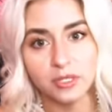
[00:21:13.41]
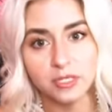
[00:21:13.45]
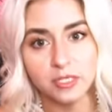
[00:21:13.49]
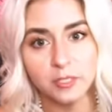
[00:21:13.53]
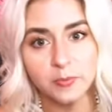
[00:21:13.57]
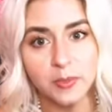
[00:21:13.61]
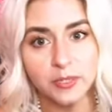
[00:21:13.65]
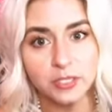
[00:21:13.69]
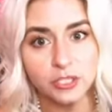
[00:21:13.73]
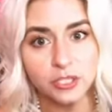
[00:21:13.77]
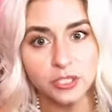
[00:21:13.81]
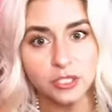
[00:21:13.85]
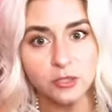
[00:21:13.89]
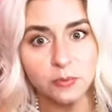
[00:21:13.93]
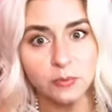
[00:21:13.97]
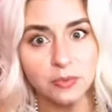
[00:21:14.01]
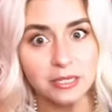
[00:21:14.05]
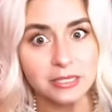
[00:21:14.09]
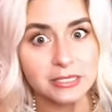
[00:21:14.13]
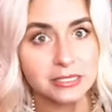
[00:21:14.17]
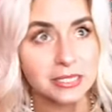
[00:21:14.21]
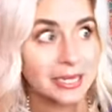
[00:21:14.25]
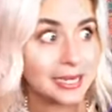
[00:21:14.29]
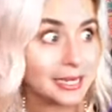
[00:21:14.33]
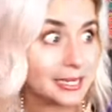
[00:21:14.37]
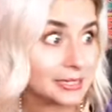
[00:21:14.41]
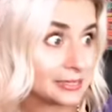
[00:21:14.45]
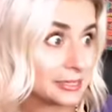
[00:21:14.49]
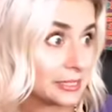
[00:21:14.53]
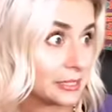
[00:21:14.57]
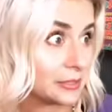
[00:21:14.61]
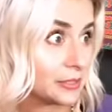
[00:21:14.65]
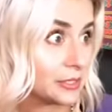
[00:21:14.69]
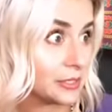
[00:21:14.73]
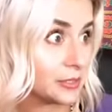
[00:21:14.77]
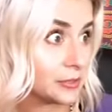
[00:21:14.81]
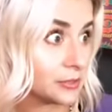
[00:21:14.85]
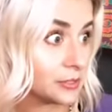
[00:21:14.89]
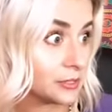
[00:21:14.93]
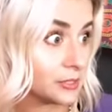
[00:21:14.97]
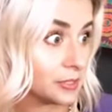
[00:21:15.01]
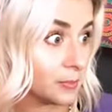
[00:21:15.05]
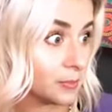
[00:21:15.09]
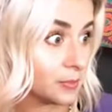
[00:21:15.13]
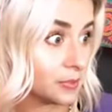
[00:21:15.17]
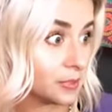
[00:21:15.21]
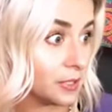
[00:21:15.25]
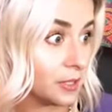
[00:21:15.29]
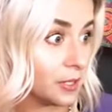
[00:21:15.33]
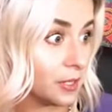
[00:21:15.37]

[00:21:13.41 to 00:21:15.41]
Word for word: especially when it's hot down here in summer,